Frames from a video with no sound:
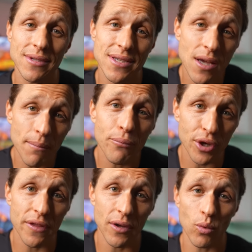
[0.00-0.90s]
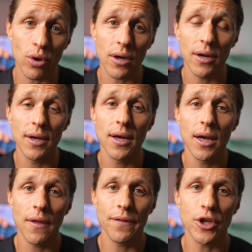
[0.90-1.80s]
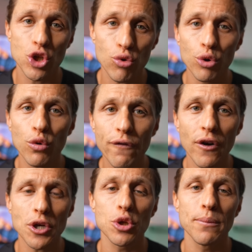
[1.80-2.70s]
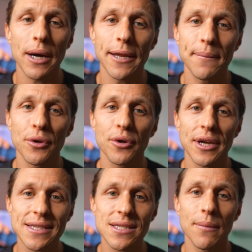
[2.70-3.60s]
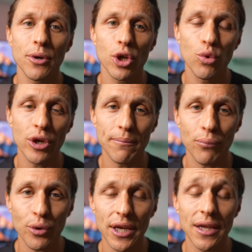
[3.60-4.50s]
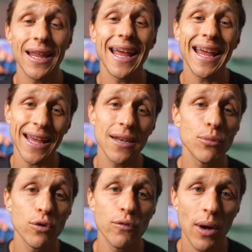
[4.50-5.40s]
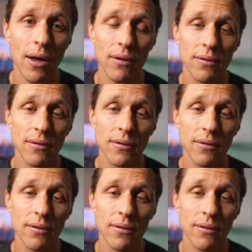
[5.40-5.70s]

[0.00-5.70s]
some breathing work. The true functional bodybuilder is someone who can breathe and move well.